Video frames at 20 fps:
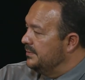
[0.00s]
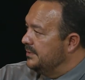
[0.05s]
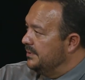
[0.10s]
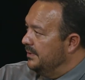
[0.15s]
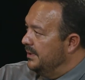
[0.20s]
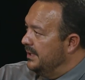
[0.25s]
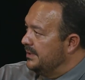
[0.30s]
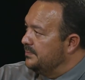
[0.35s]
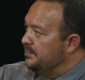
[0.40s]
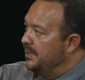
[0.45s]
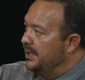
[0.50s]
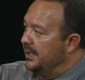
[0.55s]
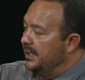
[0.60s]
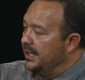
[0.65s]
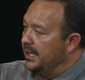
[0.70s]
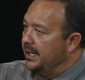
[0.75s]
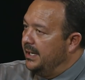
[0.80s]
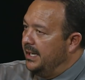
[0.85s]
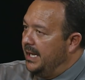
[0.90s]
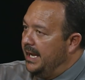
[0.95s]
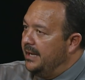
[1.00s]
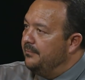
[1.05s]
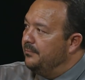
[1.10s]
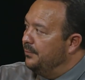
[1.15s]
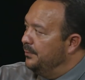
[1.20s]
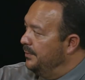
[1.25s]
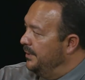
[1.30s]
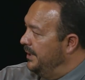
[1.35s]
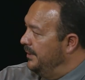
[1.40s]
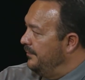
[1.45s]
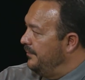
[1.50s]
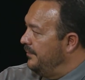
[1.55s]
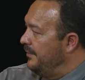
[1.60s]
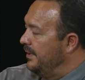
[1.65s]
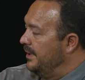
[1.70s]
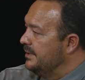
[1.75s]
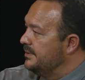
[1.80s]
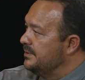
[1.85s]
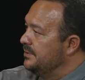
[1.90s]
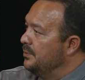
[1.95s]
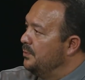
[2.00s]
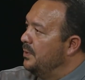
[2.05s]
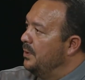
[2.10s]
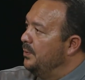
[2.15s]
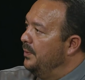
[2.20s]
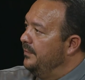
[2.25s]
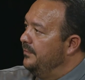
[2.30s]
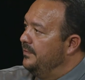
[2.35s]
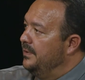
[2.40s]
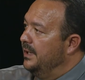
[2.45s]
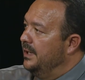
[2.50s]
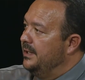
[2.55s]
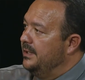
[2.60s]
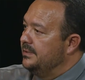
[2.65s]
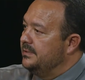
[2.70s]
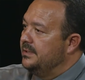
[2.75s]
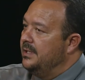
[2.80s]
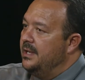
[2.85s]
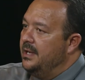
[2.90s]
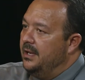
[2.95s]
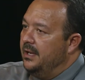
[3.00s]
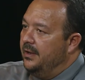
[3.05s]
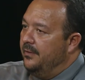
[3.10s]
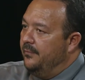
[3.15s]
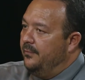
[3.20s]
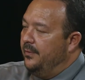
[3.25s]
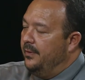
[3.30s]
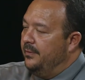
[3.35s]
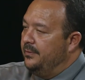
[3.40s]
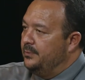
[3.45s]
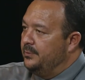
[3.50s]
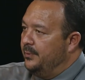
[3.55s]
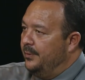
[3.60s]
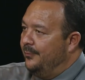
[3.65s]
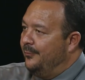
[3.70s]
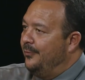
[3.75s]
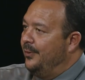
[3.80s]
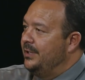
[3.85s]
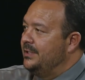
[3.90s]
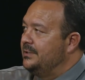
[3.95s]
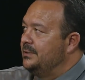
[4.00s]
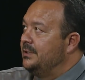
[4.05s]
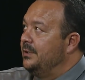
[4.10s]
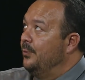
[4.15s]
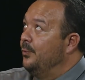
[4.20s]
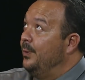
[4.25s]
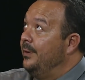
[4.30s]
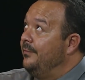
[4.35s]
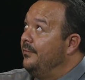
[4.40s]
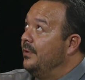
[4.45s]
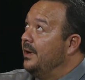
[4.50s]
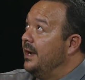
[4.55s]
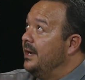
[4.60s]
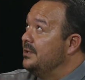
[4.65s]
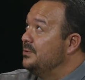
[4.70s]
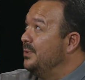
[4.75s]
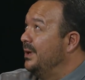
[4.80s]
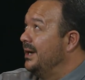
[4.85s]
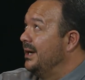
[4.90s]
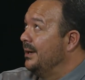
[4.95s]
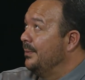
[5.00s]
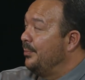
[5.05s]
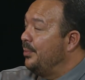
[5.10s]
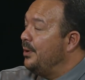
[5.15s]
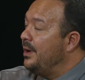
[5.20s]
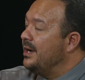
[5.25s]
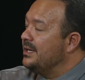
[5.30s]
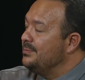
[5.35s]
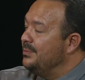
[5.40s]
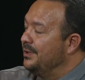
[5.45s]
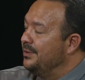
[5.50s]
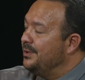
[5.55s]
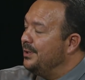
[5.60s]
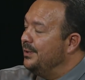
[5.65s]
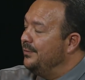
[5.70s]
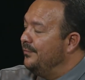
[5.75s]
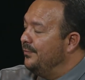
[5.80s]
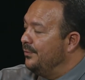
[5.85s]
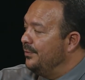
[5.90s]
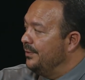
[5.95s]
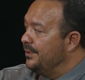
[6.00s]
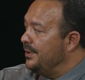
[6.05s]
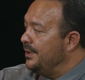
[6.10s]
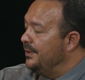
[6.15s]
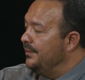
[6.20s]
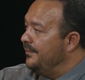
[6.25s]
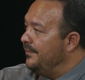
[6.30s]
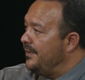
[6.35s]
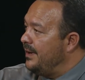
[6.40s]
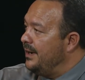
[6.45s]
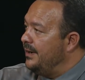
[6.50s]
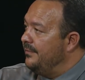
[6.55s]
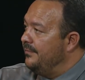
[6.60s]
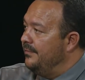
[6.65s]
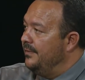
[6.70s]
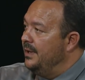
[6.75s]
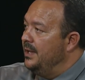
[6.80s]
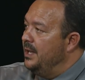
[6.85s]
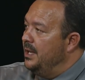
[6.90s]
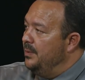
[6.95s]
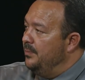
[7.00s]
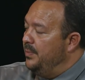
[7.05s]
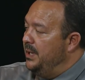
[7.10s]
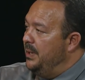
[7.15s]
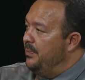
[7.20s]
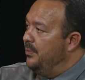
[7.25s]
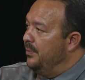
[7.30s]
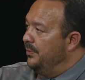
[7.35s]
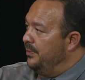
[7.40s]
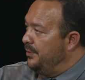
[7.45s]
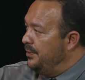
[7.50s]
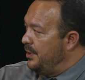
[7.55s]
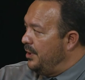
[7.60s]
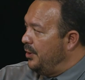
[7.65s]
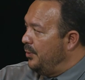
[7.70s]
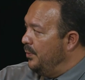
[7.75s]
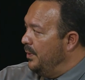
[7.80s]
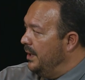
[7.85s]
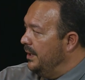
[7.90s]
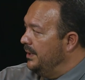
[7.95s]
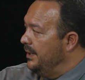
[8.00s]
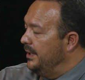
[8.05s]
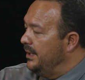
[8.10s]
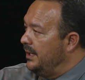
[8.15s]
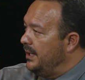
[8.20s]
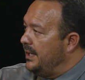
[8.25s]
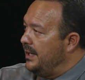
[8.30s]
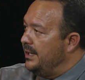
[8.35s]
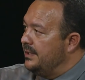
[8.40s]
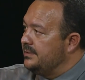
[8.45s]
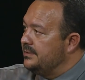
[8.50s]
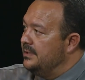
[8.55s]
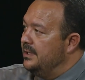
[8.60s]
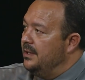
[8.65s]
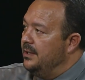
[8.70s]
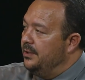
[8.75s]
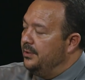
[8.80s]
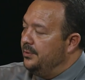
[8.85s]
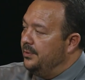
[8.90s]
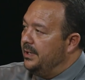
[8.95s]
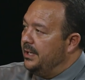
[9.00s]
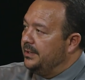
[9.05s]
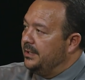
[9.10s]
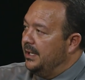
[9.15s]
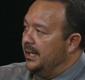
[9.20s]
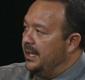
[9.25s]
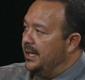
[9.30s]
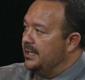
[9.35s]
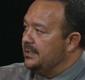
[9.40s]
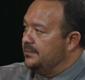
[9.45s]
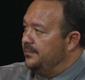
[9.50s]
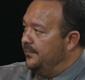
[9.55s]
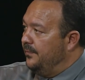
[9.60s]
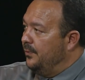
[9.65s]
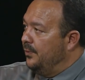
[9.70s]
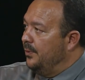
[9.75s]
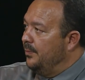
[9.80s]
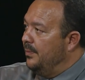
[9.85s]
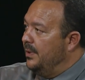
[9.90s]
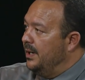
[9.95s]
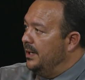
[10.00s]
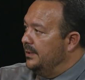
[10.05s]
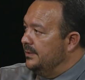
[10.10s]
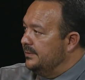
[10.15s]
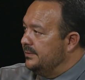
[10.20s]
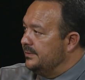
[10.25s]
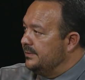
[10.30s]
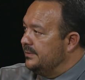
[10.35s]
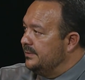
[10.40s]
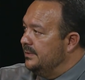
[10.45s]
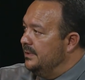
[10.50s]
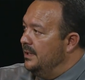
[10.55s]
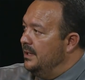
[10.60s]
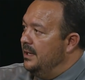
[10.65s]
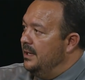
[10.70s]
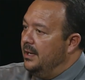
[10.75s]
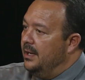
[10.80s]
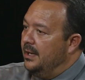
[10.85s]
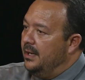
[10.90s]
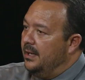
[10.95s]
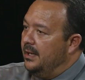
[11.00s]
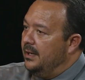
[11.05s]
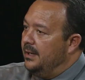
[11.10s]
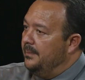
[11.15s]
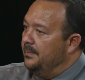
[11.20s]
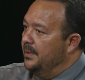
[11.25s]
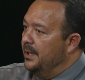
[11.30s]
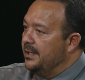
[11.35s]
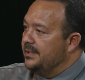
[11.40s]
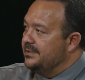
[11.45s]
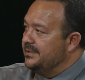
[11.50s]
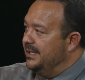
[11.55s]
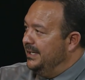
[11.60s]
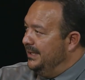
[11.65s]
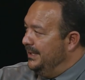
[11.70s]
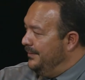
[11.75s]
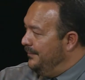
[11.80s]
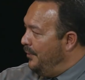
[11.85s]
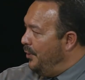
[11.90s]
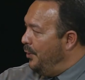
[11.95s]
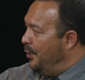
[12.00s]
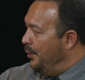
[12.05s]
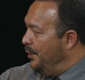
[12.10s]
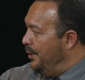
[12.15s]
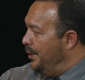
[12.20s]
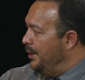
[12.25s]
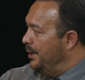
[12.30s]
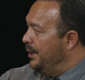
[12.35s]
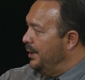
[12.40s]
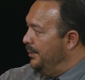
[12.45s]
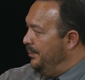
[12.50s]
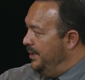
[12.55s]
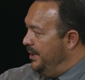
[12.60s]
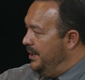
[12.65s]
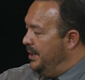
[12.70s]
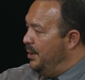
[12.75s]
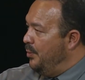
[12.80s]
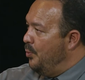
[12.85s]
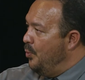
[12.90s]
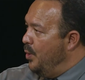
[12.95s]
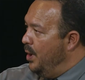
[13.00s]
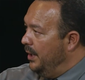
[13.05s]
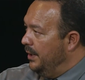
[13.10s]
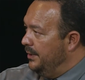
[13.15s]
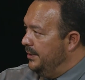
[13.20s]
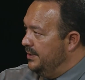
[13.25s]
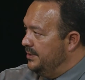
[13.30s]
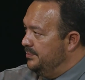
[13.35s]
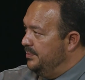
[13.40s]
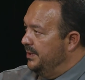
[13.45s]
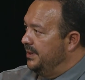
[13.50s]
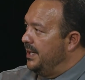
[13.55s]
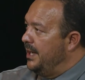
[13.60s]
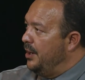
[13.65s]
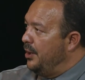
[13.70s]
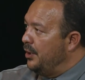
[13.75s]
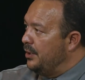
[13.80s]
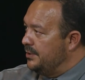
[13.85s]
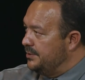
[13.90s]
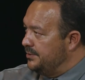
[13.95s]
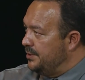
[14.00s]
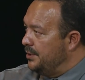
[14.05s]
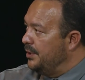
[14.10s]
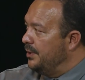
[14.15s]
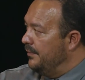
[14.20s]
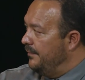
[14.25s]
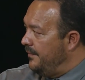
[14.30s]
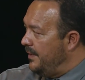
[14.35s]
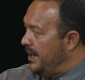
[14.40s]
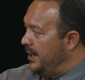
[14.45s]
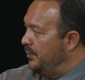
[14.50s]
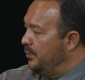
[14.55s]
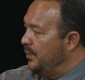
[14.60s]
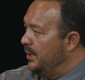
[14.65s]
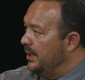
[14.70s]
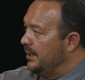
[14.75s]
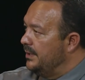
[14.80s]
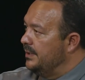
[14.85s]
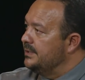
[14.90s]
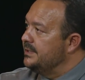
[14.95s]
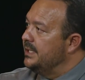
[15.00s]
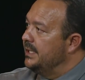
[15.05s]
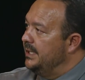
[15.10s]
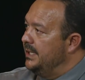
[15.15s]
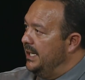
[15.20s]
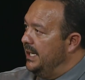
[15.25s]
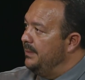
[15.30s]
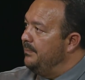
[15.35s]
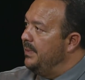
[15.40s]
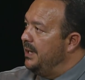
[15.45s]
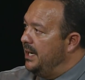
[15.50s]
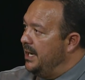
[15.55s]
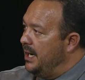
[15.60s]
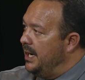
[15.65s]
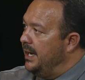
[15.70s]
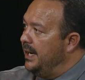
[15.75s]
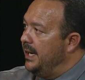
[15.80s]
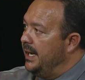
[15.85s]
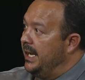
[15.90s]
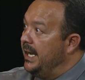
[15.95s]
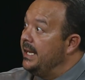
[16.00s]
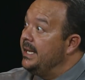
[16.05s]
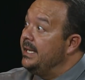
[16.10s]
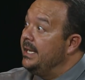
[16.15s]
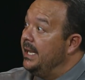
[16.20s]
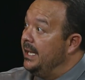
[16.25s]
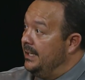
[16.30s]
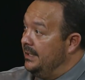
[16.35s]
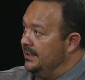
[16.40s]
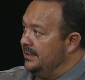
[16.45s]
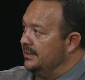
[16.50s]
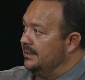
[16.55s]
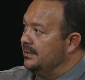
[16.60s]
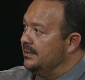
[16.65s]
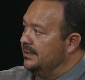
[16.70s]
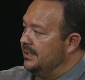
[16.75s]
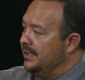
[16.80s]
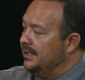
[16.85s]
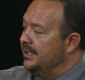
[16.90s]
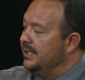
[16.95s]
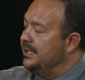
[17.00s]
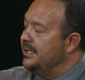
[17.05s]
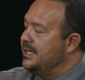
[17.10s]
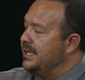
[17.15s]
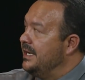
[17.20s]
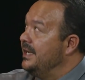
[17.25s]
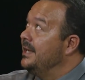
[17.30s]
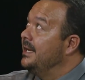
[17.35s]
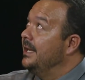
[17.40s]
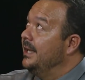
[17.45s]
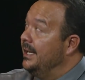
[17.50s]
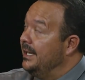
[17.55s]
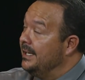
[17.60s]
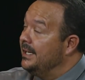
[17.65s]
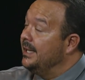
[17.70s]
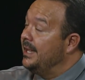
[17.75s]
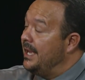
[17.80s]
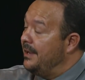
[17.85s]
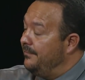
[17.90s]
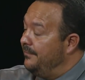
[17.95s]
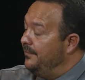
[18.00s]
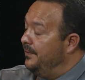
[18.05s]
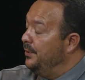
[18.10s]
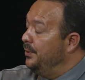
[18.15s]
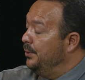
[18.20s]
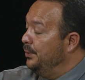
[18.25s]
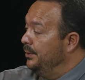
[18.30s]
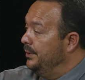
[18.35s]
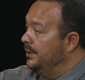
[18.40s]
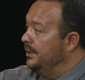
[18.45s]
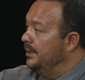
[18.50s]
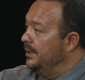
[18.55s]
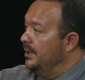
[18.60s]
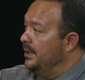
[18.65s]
So that's been a gainful thing for us. So what we've done is we've graduated approximately 35 people through our welding class throughout the last 4 months. I'm not saying they've all gone on to become welders, but they are certified welders and can get into that field.